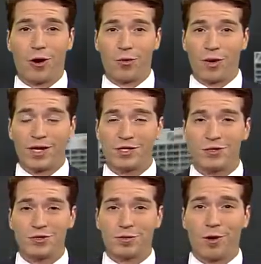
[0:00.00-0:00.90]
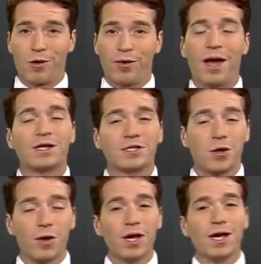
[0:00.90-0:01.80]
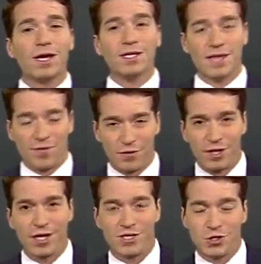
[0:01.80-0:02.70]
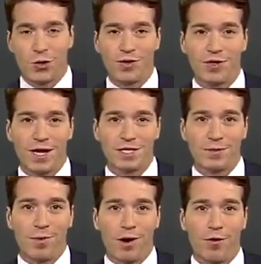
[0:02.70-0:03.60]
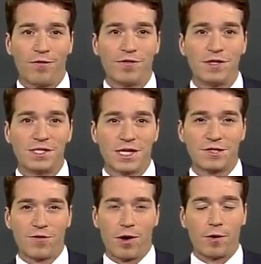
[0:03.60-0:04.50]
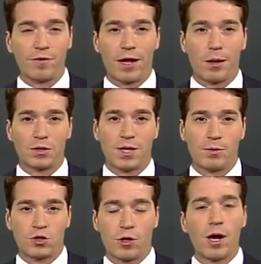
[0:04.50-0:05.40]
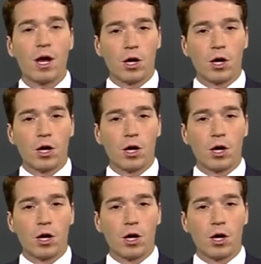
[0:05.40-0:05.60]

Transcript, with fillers: all the way into tomorrow night, so definitely enjoy the day tomorrow. 56 for our overnight low temperature.